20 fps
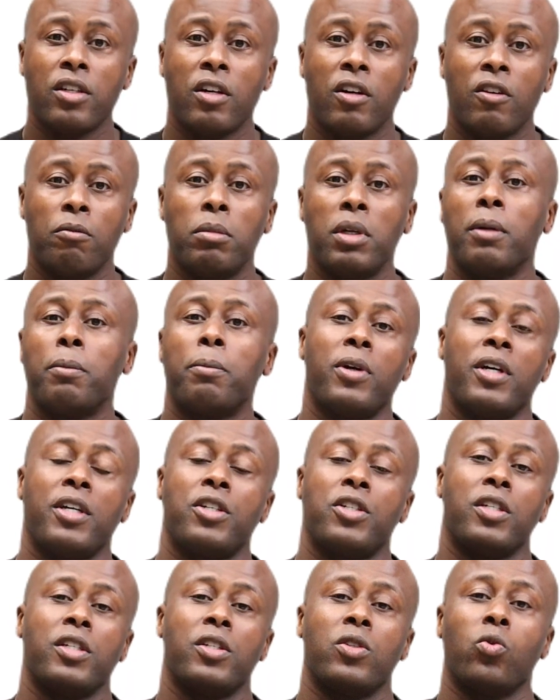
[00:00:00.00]
of blood
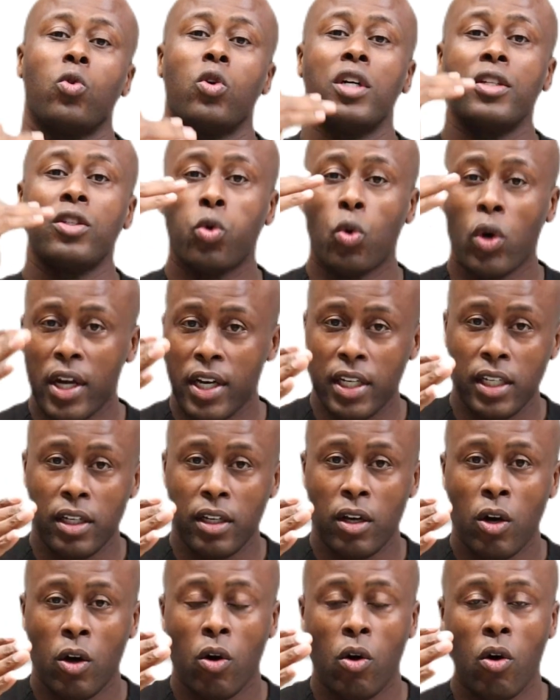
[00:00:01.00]
pressure is
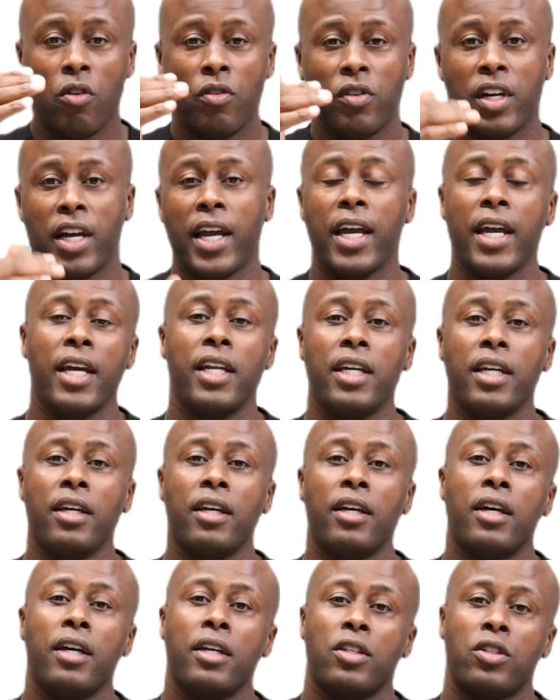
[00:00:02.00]

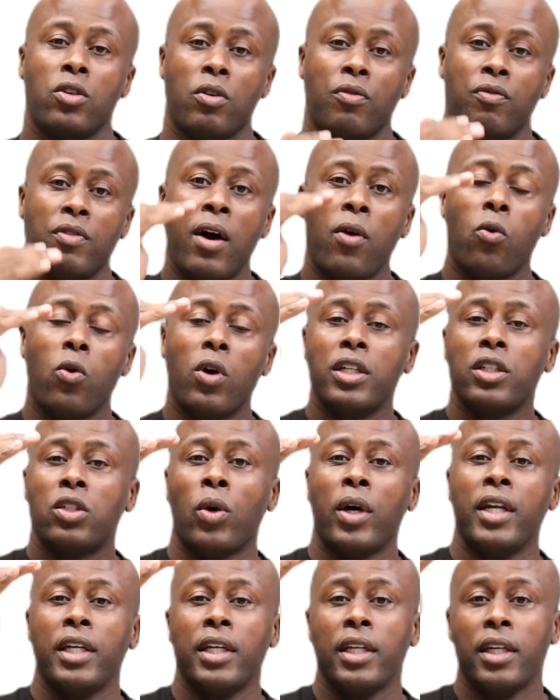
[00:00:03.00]
120/80. So if that
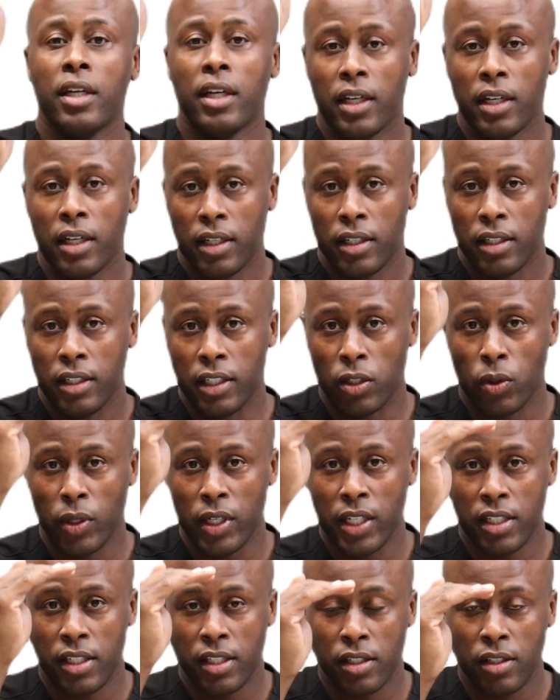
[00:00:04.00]
120
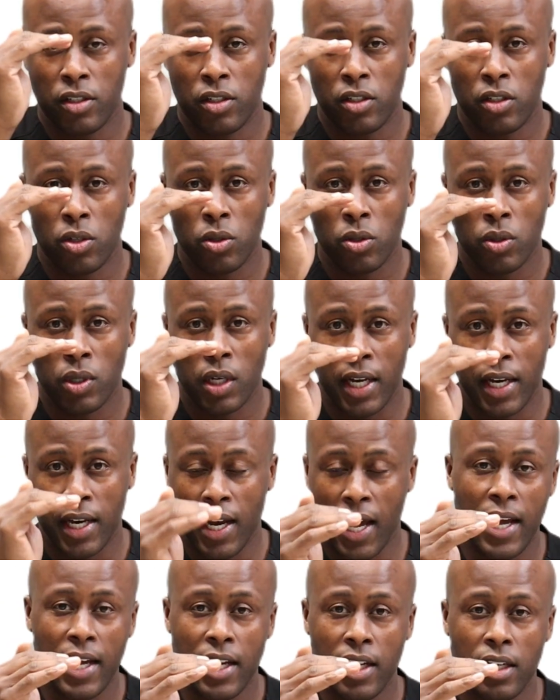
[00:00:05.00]
decreases to a
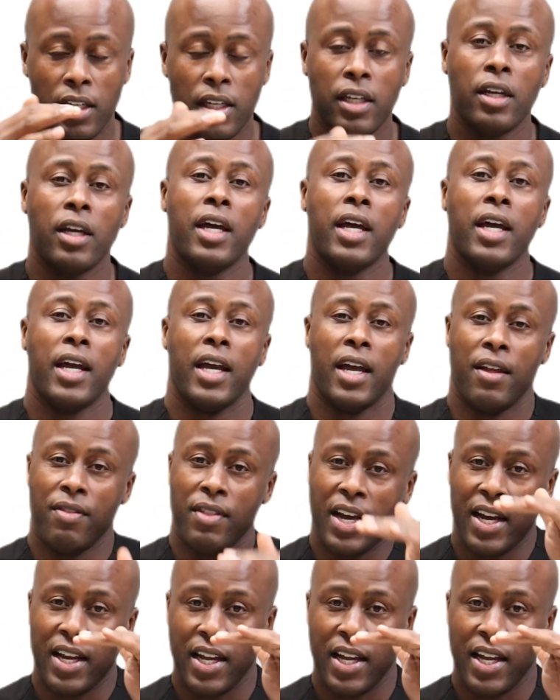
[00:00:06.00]
90 and that